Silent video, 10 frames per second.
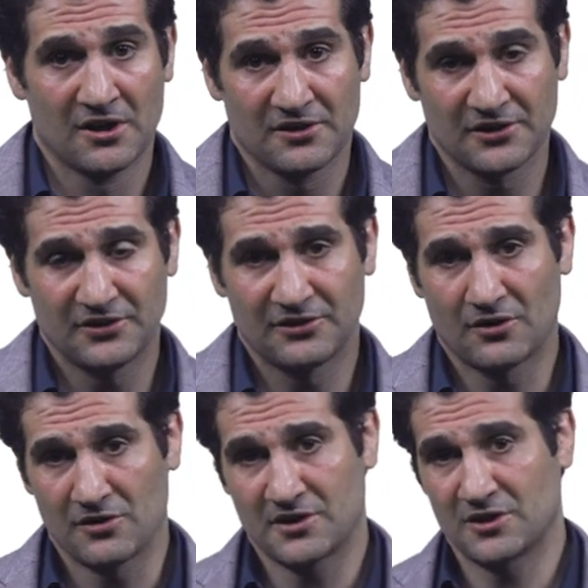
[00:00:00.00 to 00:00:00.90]
this is
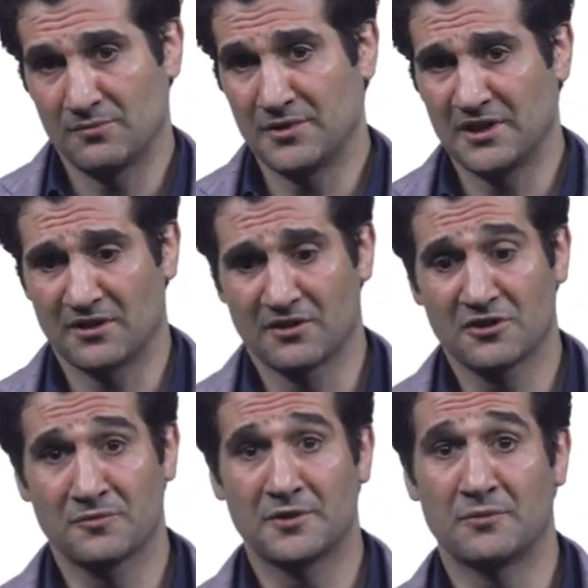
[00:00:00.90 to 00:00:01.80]
going to be a
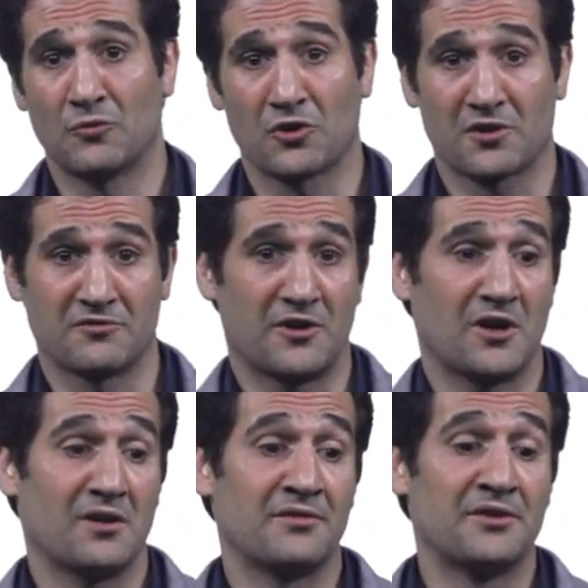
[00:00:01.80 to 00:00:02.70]
little bit more
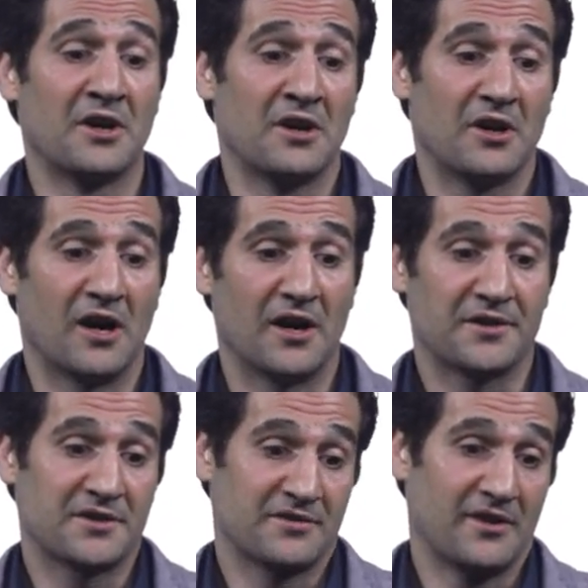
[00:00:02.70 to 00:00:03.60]
involved
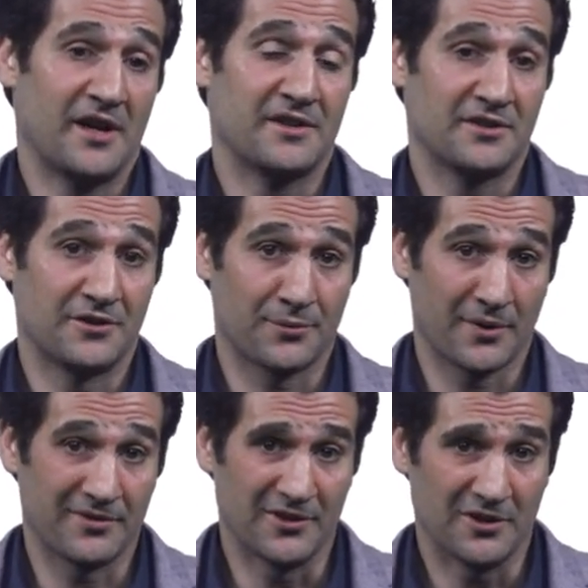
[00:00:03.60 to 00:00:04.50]
to find the
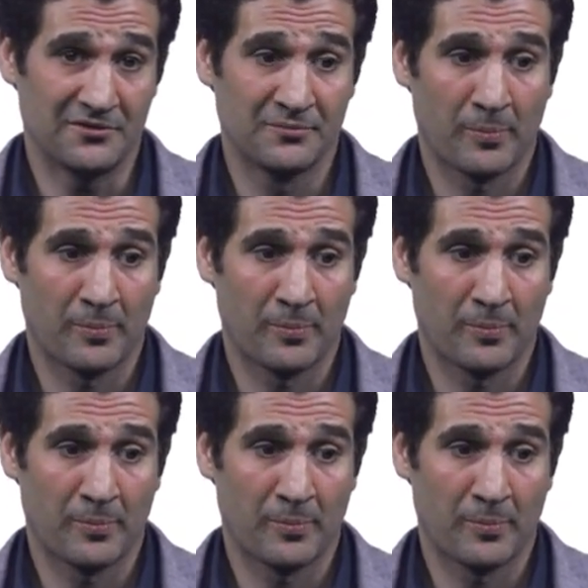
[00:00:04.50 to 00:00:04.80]
derivative.